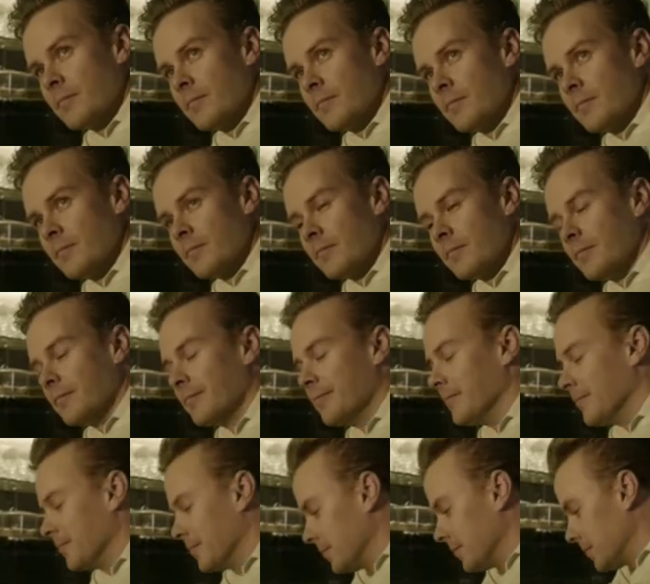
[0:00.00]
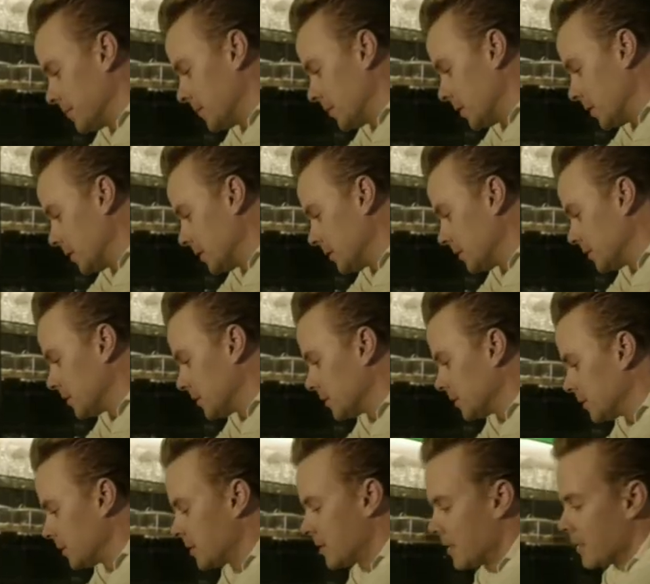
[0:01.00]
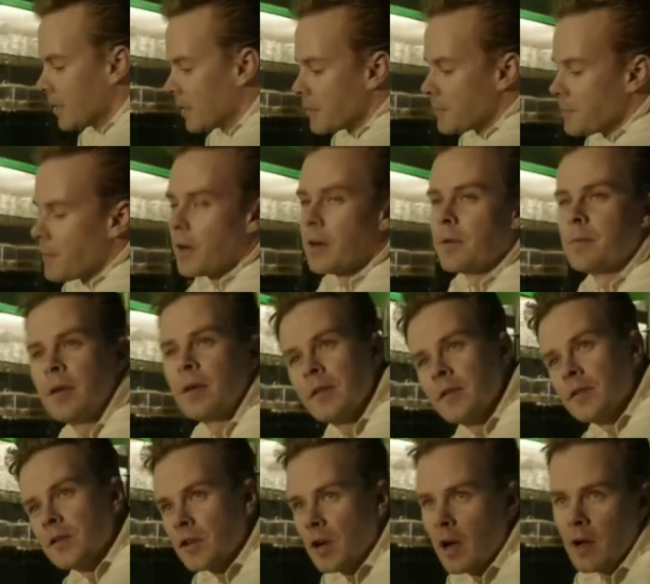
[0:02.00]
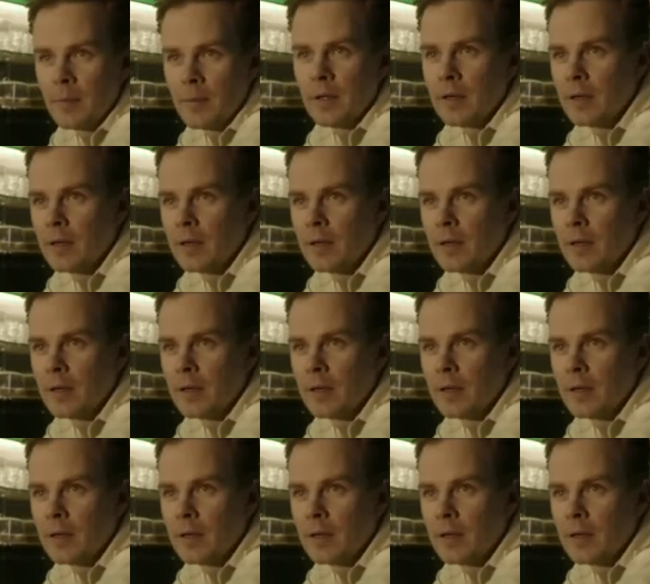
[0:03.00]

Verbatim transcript: much of a conversationalist. You see, that's part of being the